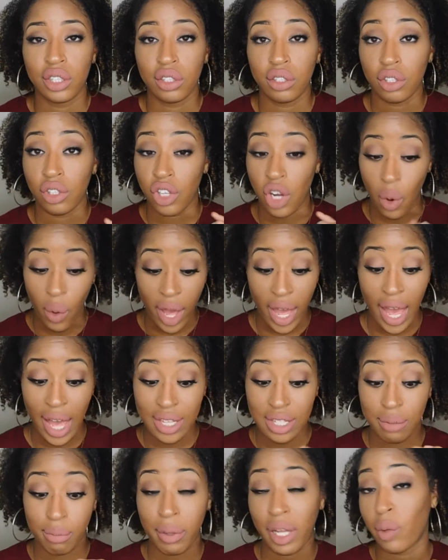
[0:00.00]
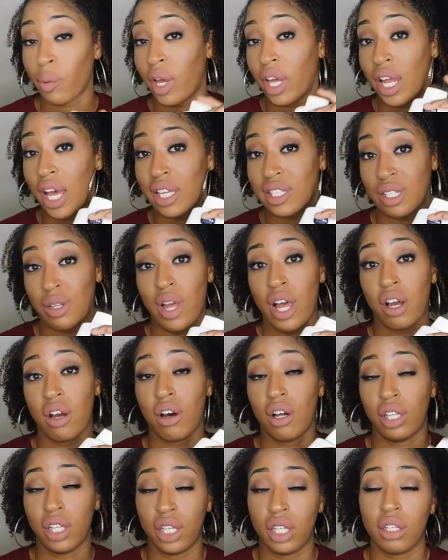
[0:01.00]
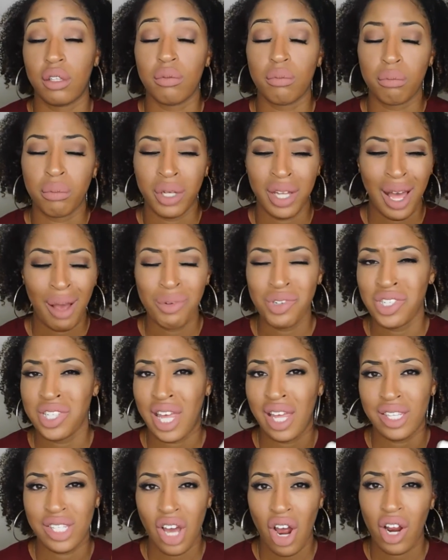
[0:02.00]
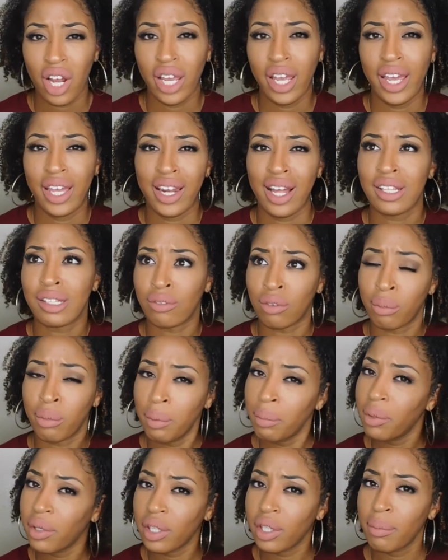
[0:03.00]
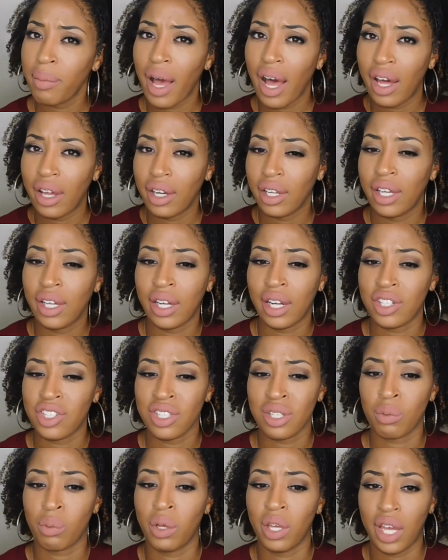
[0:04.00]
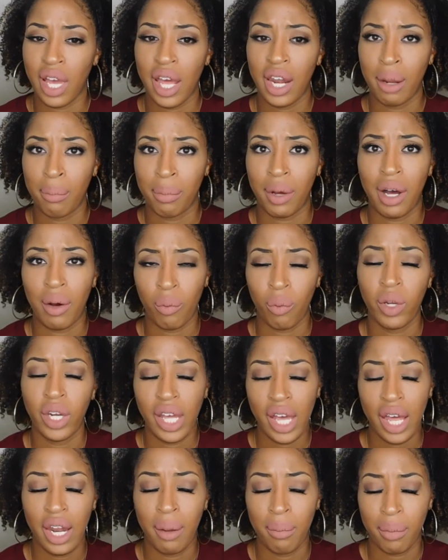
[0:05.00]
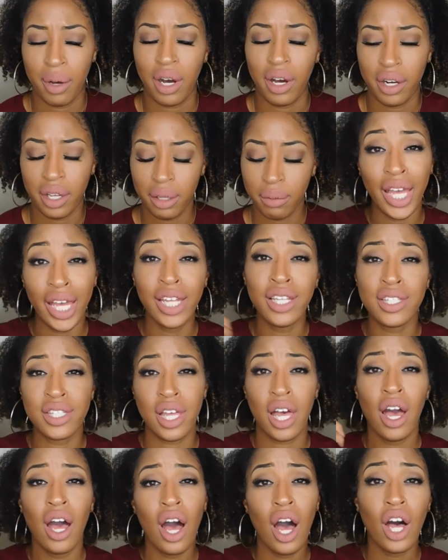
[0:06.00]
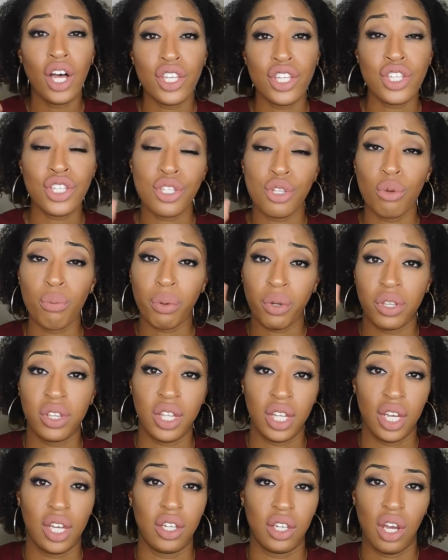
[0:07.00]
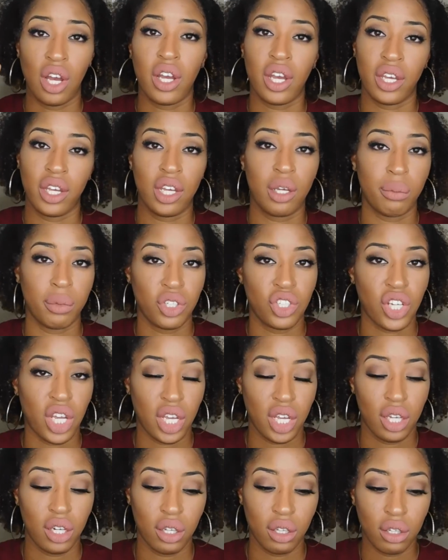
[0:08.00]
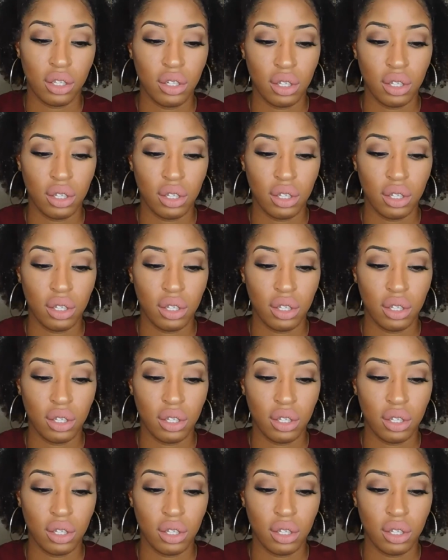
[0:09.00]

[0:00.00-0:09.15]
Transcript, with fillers: No, it hasn't. By the way, it has no alcohol in it. But I was just at Target and I remembered about it, and I just went ahead and bought, went ahead and bought it. It's super thin. Y'all can hear me shaking it.